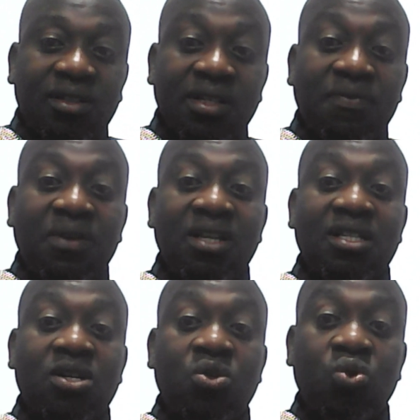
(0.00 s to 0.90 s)
the things
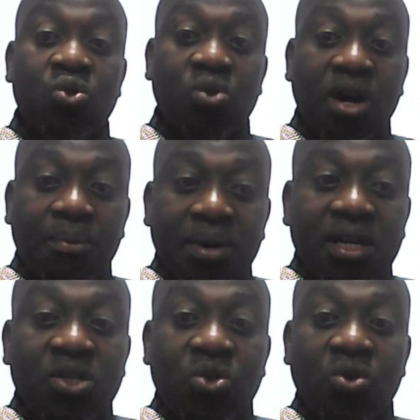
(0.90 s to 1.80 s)
that used to happen
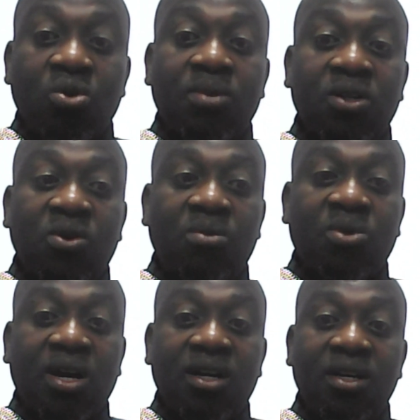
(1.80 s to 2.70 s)
in Sodom and Gomorrah,